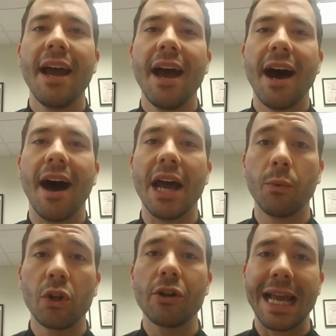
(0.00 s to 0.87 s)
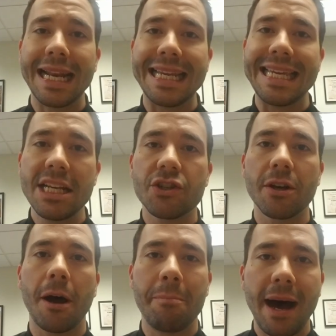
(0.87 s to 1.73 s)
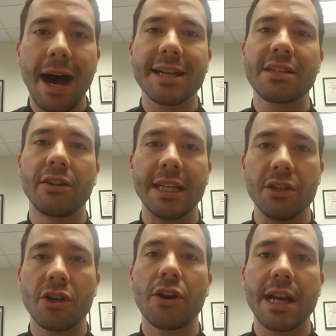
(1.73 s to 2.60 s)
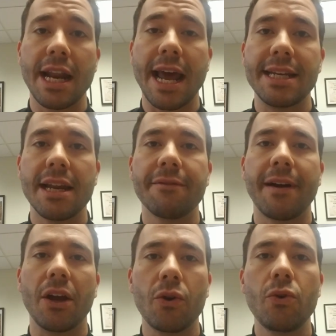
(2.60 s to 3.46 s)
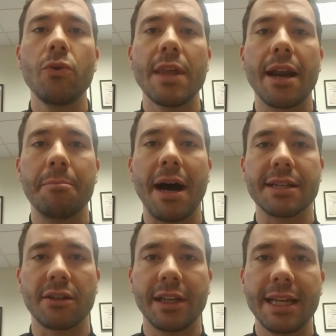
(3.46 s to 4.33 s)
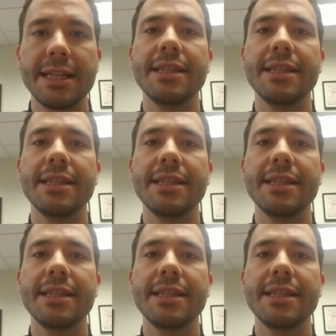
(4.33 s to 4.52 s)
and we'll look at each apostle in turn and identify who that apostle is